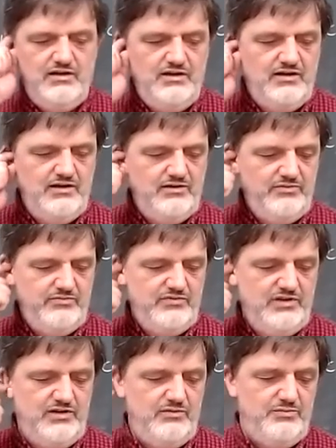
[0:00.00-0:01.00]

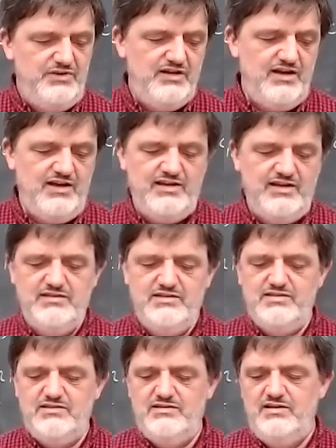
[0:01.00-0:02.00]
Um,
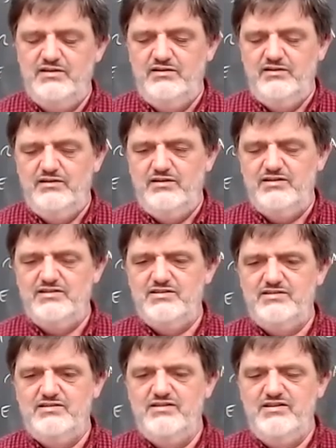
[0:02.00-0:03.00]
because
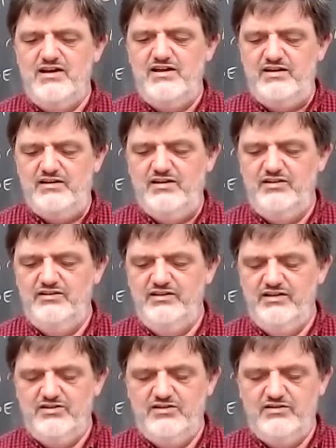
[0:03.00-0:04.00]
it's not
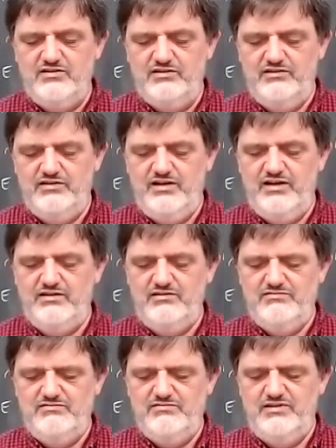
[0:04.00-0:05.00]
clear,
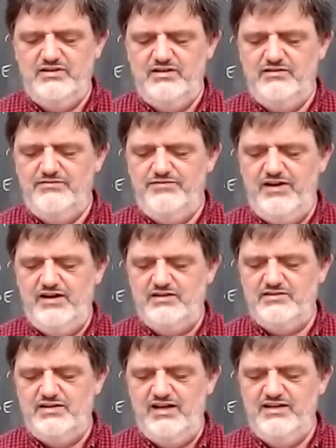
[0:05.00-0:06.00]
and in
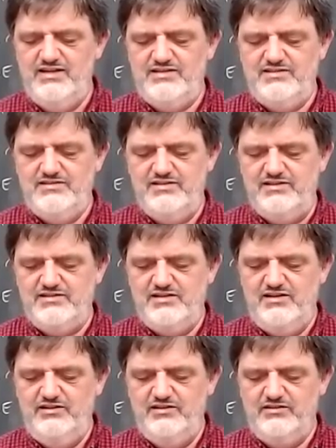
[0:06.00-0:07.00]
fact, I guess it's
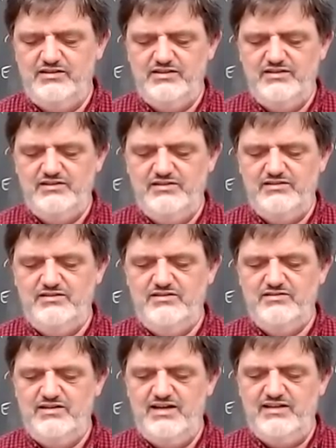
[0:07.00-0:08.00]
clearly
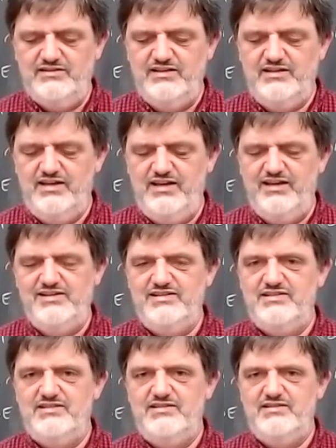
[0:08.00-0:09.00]
not the
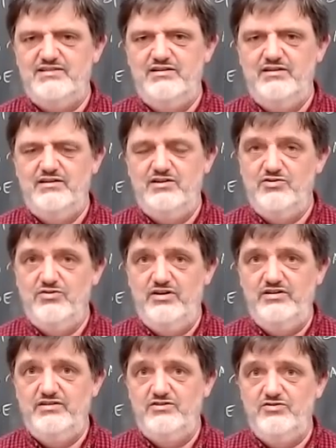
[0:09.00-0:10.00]
case,
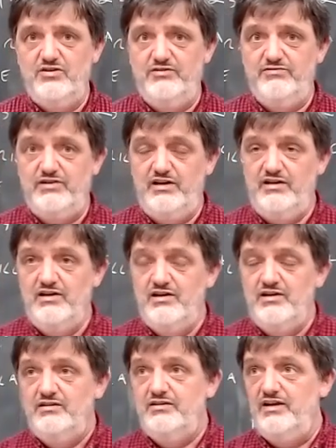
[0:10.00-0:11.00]
according to Cordova,
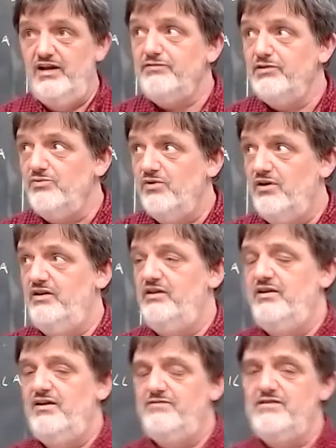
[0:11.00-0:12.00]
that everyone
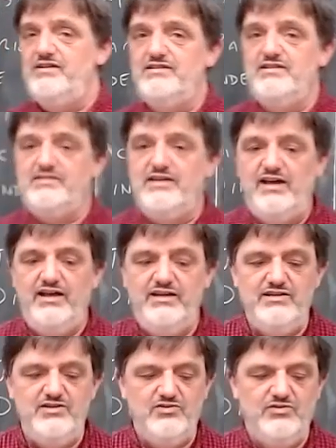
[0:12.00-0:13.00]
in every
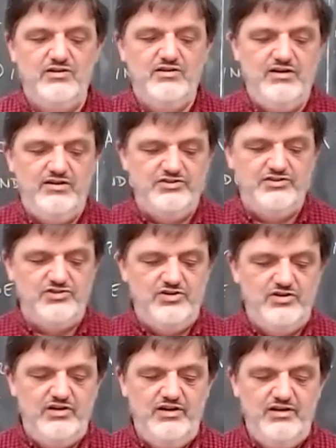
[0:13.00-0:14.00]
society or
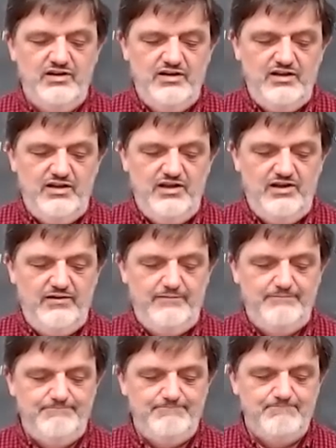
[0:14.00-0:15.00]
culture
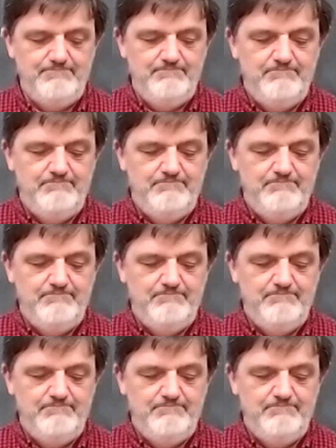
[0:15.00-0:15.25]
um,